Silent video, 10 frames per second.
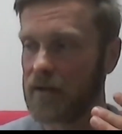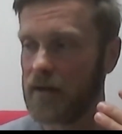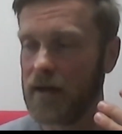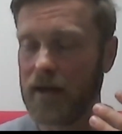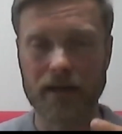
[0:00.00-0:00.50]

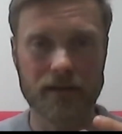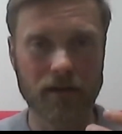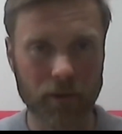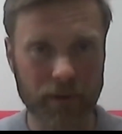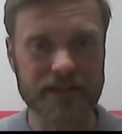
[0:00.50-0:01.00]

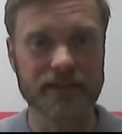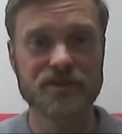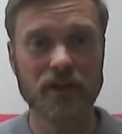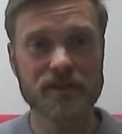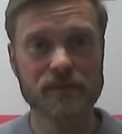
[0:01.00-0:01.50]
chiropractic
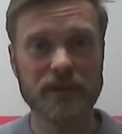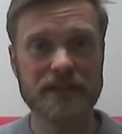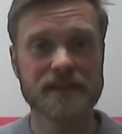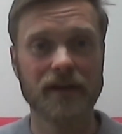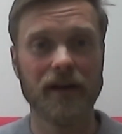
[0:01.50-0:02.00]

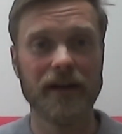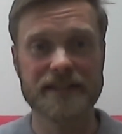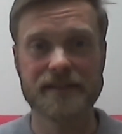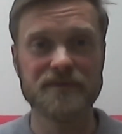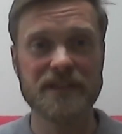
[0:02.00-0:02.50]
adjustments,
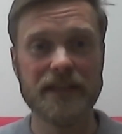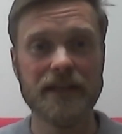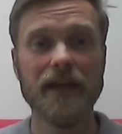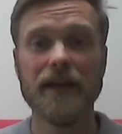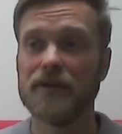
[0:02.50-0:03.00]

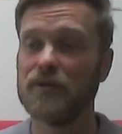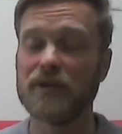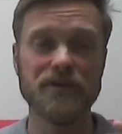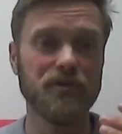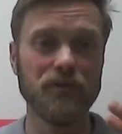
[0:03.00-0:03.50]
SMT, you
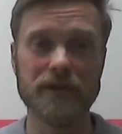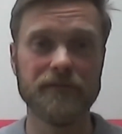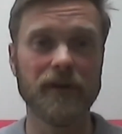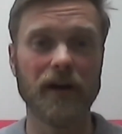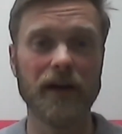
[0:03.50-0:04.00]
can do
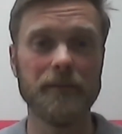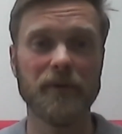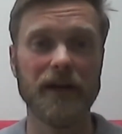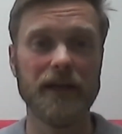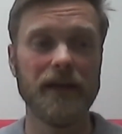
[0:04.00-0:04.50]
it by
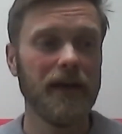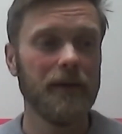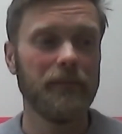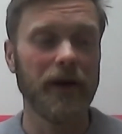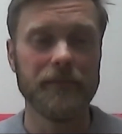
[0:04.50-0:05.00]

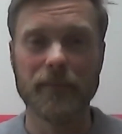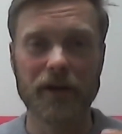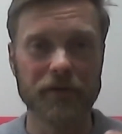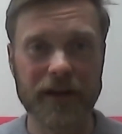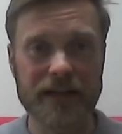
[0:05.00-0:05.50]

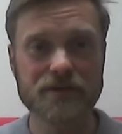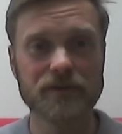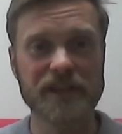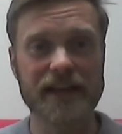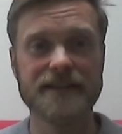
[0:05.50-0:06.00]

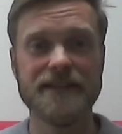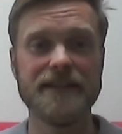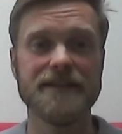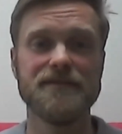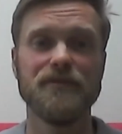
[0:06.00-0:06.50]
myofascial
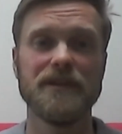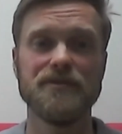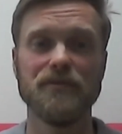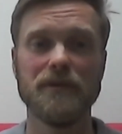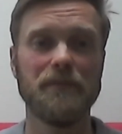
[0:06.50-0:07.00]
techniques, you can
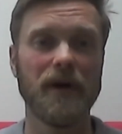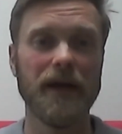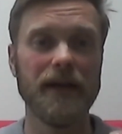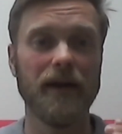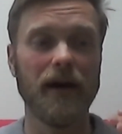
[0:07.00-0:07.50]
do it
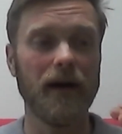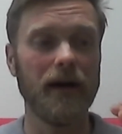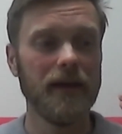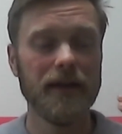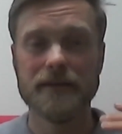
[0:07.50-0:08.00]
by
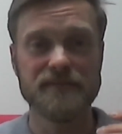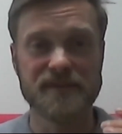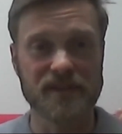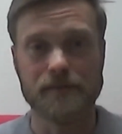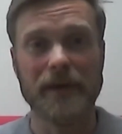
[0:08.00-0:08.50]

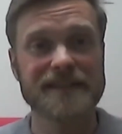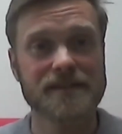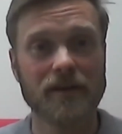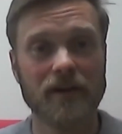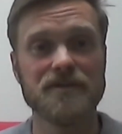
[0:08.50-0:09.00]
just
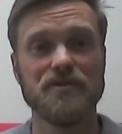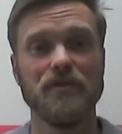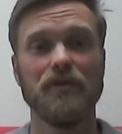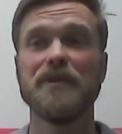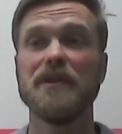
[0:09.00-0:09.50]
massage, you
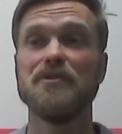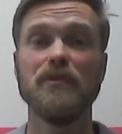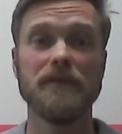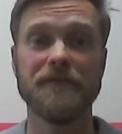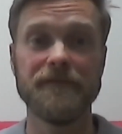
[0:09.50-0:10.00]
know, you can do
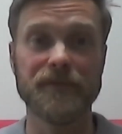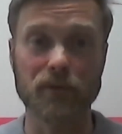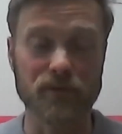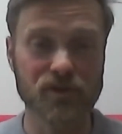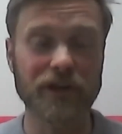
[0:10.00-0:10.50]
it
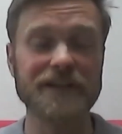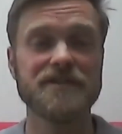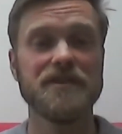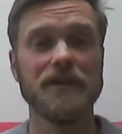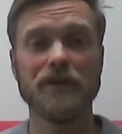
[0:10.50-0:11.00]
through
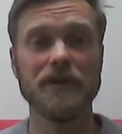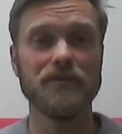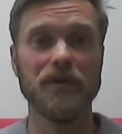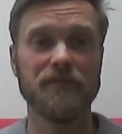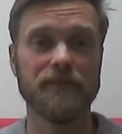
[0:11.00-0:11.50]
stretching, you can
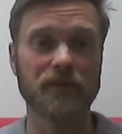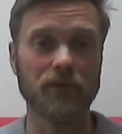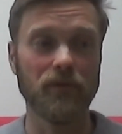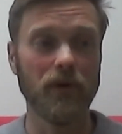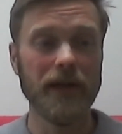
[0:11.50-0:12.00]
do it
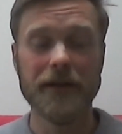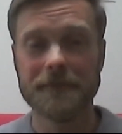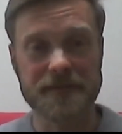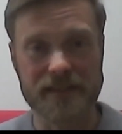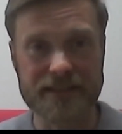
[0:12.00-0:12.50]
through
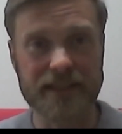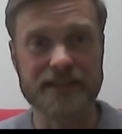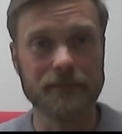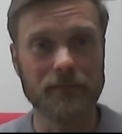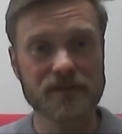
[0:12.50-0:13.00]

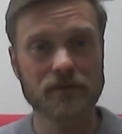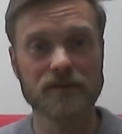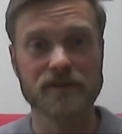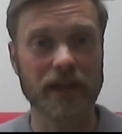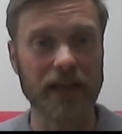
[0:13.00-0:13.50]
facilitating
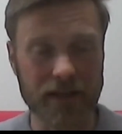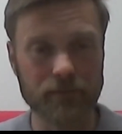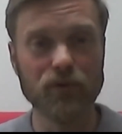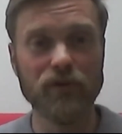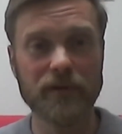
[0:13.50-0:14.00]
muscles, getting
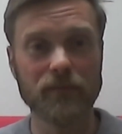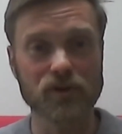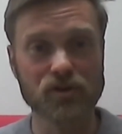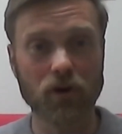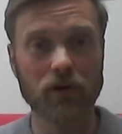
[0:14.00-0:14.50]
them moving more
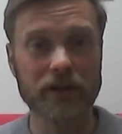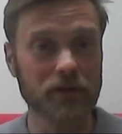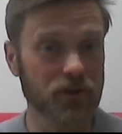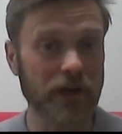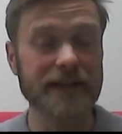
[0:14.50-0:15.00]
strongly,
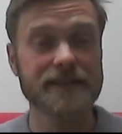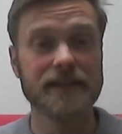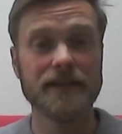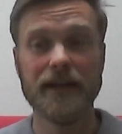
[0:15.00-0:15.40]
contracting.